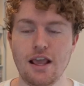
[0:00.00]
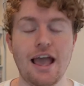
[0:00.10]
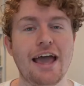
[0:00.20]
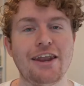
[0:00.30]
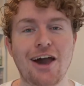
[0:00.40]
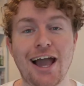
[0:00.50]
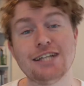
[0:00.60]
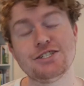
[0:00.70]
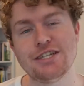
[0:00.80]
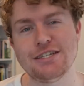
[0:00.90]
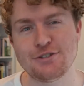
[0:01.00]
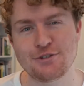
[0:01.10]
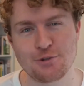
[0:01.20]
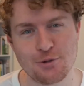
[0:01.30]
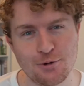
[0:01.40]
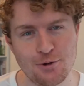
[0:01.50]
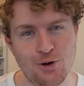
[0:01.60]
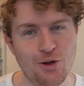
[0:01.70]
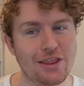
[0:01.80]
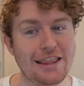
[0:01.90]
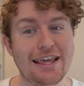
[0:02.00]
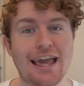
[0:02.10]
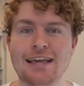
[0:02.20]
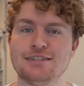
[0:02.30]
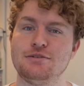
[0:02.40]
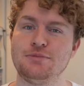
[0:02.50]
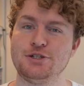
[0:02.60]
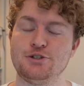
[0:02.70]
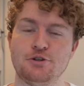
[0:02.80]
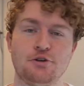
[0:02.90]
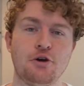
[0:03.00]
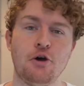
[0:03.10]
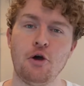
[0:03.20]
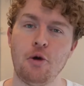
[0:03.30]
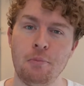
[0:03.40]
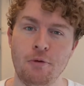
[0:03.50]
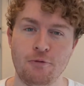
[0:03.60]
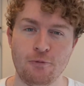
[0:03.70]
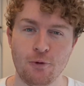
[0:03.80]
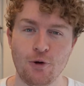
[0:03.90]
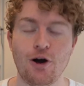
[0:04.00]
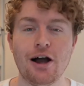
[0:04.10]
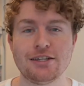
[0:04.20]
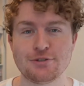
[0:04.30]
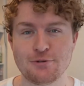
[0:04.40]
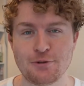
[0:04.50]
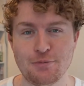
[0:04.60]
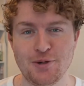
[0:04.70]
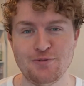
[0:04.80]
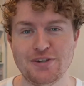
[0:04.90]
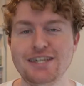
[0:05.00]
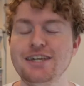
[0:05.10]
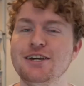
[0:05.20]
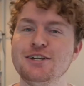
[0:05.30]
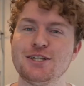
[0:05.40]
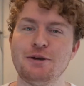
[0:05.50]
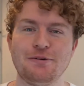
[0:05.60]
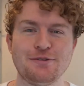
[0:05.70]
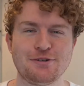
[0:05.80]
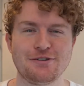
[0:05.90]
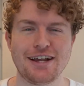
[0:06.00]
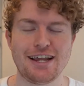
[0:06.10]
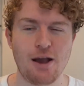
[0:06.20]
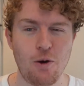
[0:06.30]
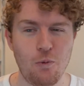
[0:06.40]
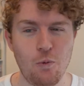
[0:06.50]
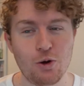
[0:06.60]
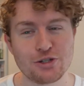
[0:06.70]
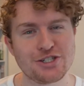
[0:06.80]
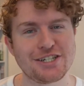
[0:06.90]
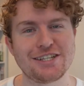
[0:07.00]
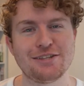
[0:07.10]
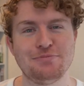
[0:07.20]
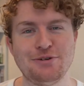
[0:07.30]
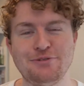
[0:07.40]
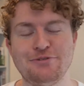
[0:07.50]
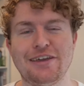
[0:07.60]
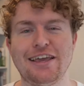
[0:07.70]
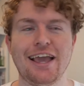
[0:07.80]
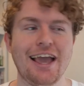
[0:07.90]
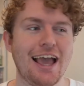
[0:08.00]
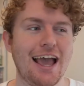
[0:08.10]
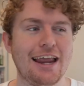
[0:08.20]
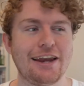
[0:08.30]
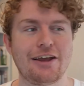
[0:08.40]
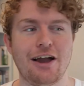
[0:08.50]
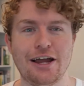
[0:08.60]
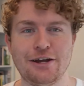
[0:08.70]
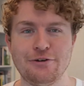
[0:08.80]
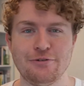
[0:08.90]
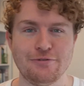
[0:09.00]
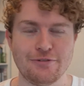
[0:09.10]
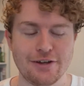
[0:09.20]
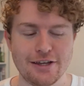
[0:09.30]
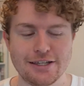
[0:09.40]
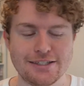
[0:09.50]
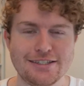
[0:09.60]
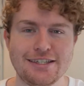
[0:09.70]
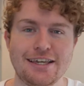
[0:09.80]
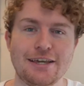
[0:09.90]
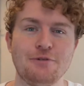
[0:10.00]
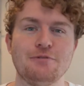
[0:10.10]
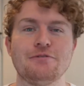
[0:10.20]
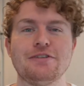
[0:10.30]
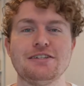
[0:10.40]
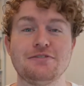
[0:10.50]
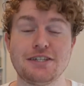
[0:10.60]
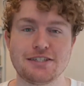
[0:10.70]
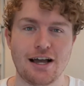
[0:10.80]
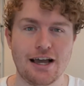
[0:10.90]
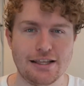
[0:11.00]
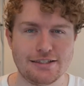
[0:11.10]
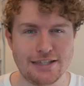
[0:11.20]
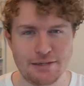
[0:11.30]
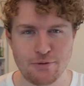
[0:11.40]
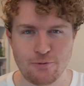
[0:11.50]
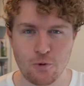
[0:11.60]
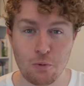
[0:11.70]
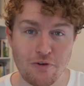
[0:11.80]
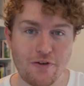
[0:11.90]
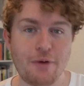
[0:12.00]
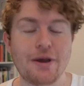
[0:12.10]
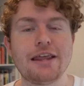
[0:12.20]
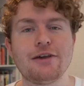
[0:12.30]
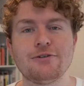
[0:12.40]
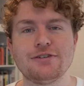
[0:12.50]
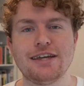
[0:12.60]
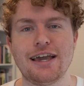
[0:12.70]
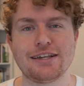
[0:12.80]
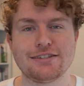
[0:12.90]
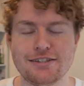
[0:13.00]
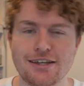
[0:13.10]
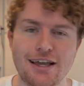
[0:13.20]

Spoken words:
And I actually saw the exhibition before I saw the movie, so it was great watching the movie and kind of seeing all of these things that I had seen before without any context,